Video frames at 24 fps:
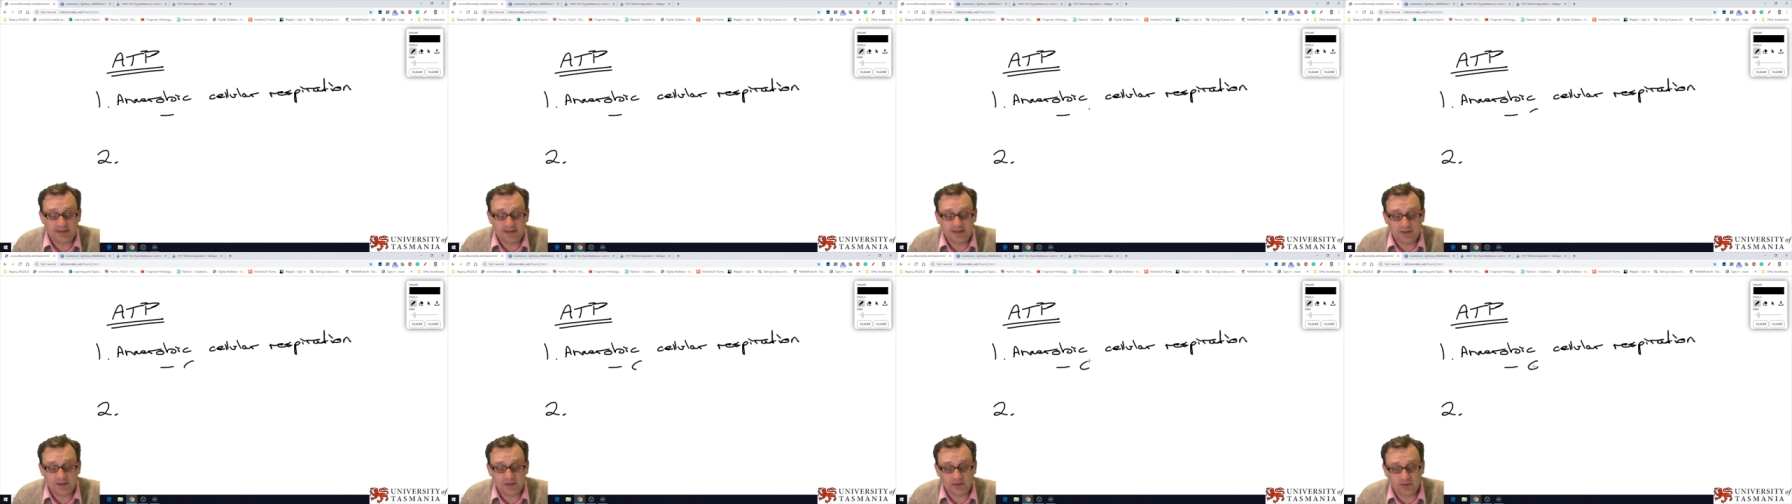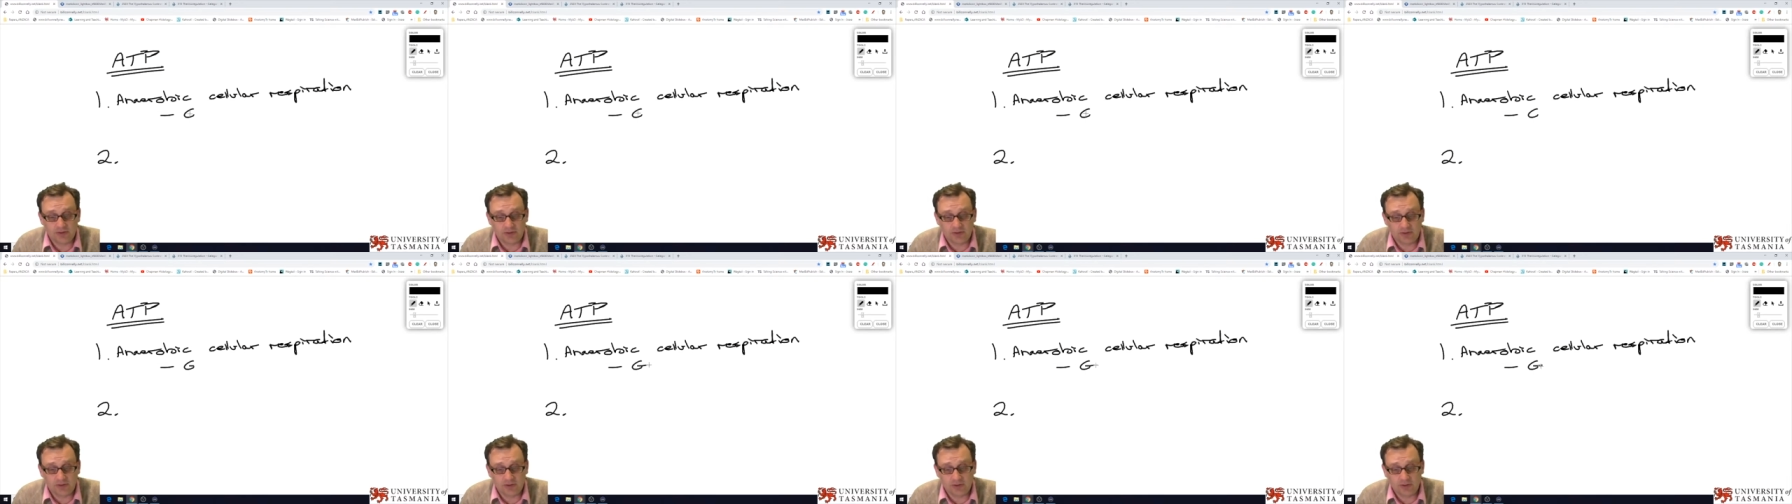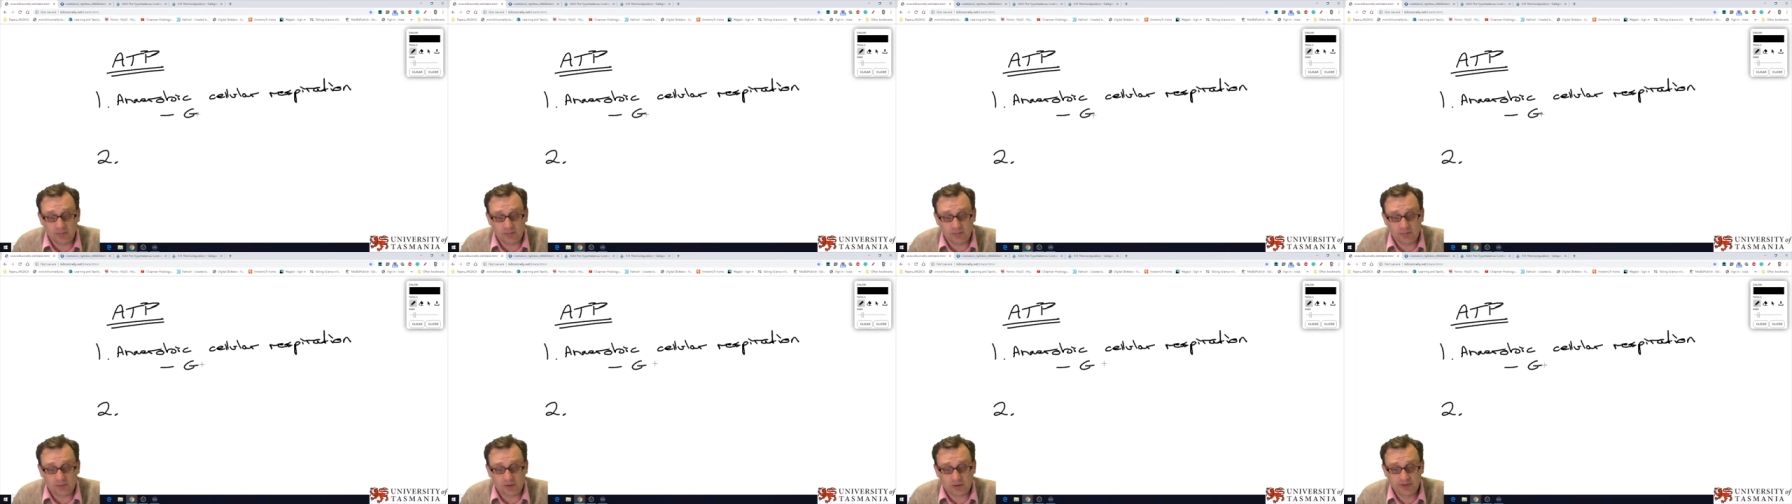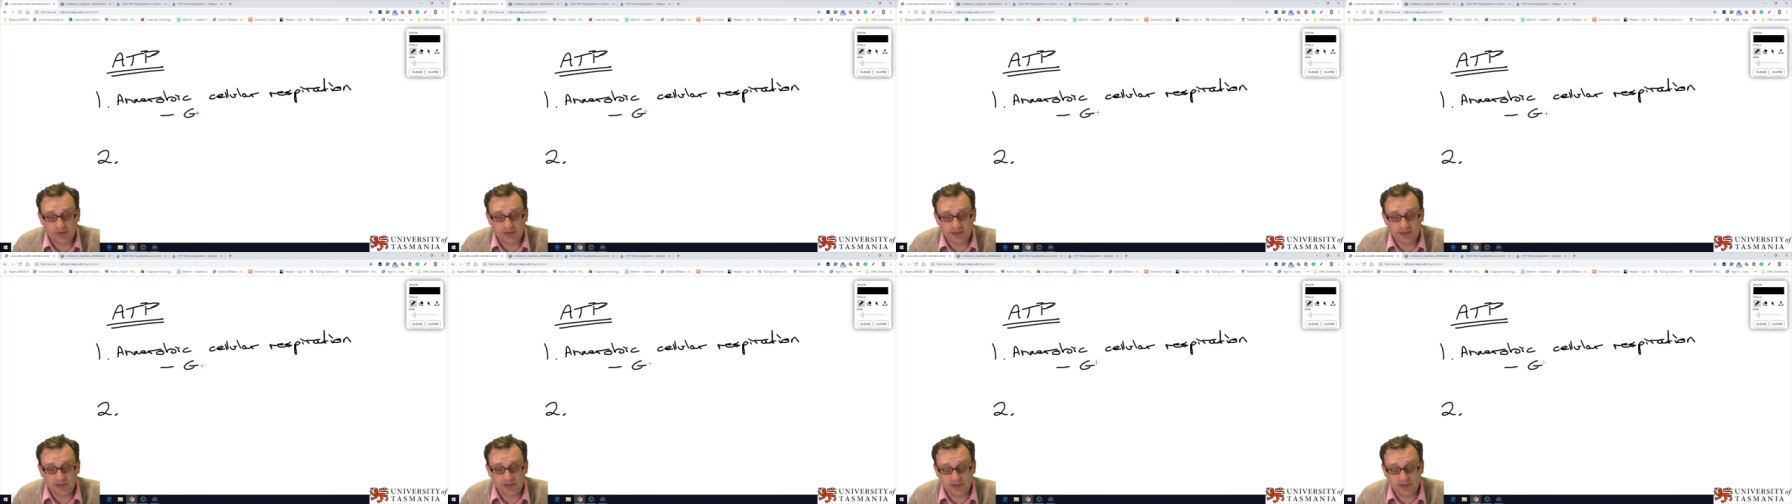is, you know, the,
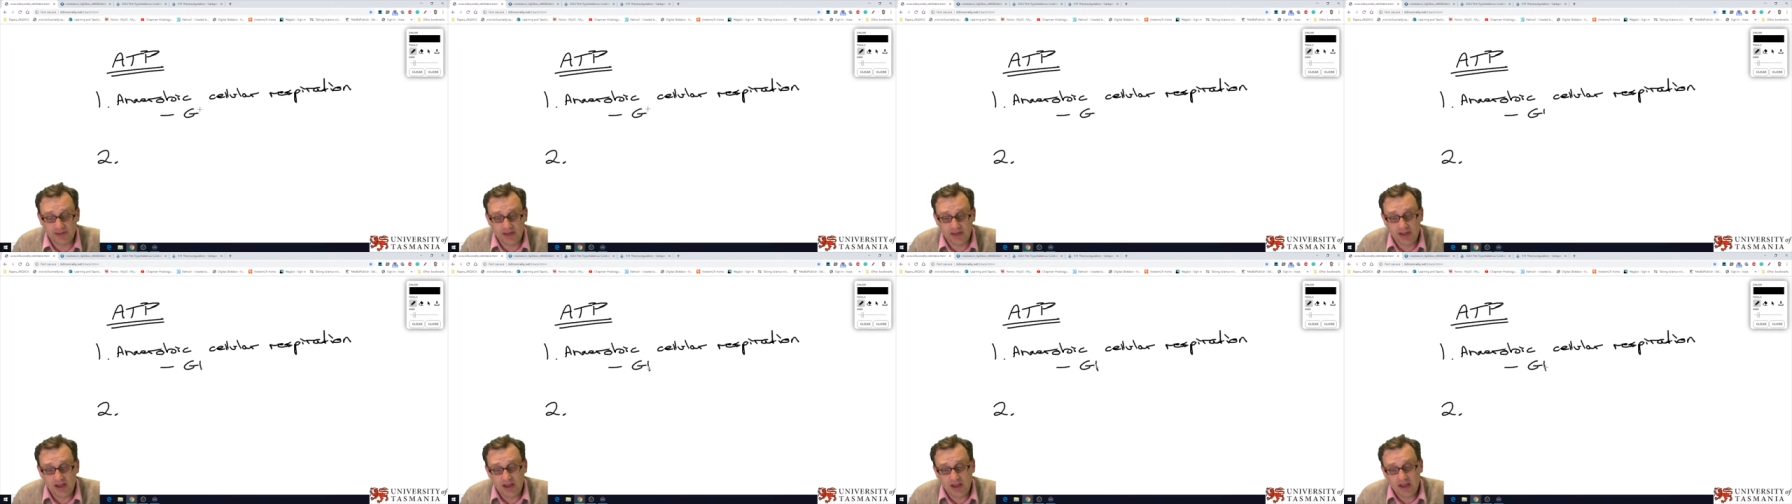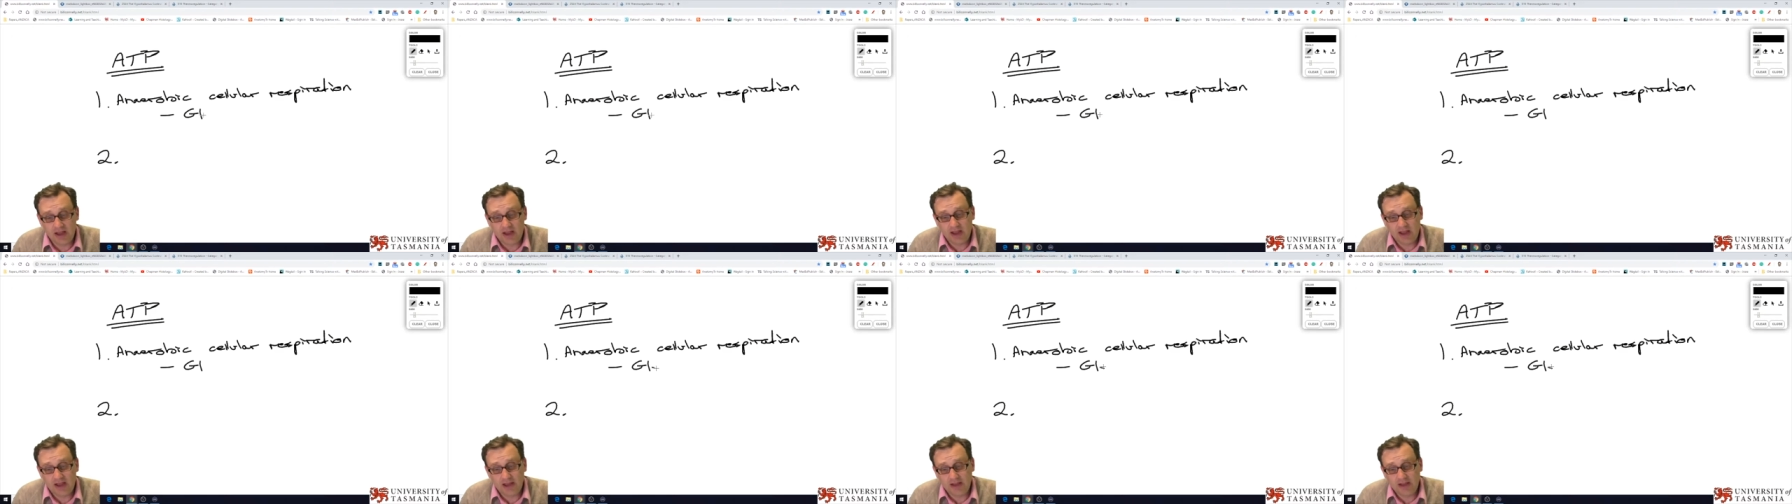the process,